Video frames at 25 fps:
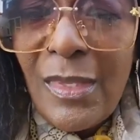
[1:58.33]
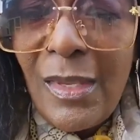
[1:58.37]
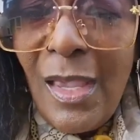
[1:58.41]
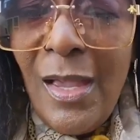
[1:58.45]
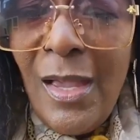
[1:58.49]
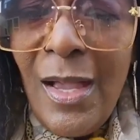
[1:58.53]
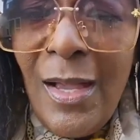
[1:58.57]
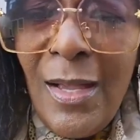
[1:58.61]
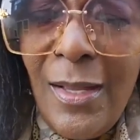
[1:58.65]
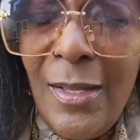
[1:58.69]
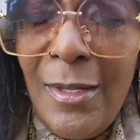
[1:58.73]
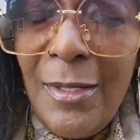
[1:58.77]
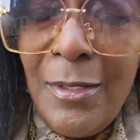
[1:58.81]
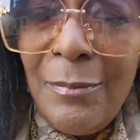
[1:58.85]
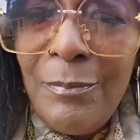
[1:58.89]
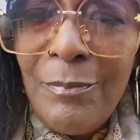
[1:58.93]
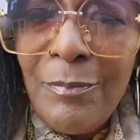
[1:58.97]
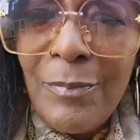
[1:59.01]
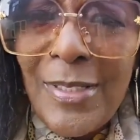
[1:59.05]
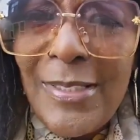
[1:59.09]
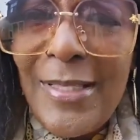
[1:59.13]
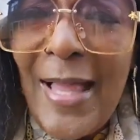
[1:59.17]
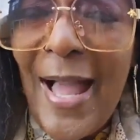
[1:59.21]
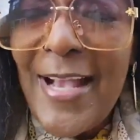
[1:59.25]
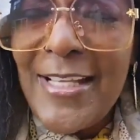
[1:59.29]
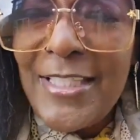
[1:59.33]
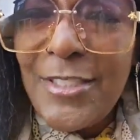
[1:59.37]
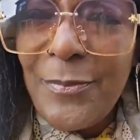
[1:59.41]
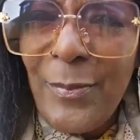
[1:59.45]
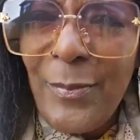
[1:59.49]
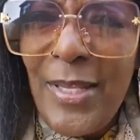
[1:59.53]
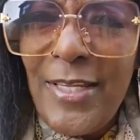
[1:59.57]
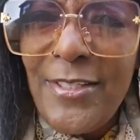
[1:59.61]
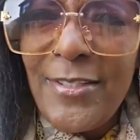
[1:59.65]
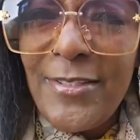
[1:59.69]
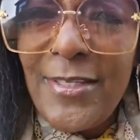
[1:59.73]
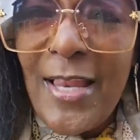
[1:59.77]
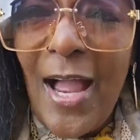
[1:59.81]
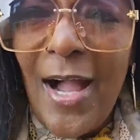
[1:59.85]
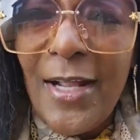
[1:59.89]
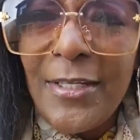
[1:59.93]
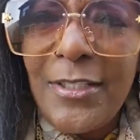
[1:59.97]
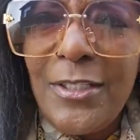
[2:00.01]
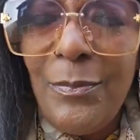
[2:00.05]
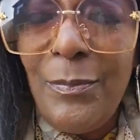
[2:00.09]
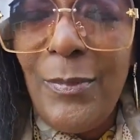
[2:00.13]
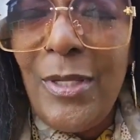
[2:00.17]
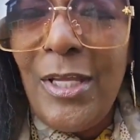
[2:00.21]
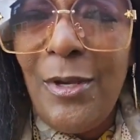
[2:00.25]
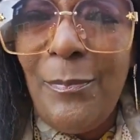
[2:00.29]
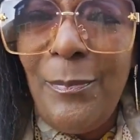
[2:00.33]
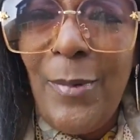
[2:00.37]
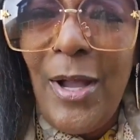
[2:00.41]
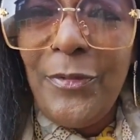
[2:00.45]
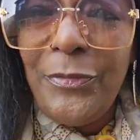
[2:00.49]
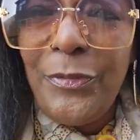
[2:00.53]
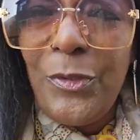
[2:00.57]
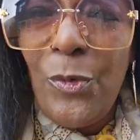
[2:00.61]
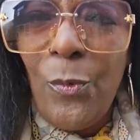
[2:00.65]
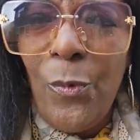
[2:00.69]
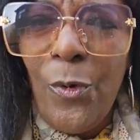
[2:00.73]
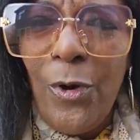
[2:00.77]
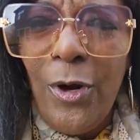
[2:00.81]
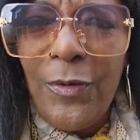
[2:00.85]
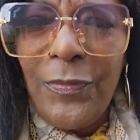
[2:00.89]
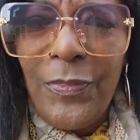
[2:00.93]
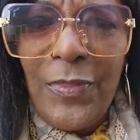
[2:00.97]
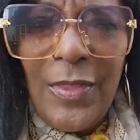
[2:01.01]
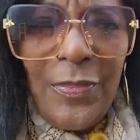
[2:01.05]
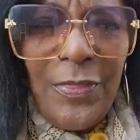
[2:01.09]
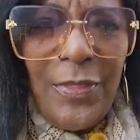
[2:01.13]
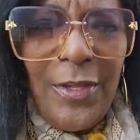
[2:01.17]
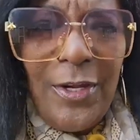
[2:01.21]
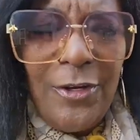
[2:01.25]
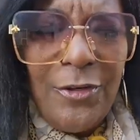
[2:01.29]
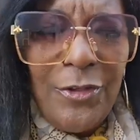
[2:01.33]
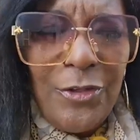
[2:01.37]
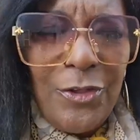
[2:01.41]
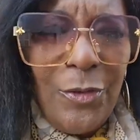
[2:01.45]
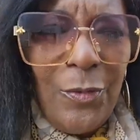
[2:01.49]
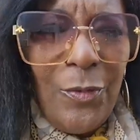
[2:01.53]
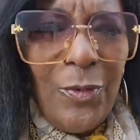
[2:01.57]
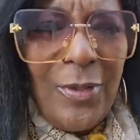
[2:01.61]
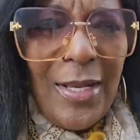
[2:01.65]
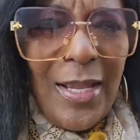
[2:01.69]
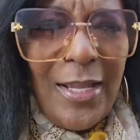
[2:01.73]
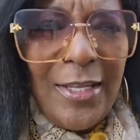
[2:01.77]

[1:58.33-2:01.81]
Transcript: classmates talked to me about the work that they're doing.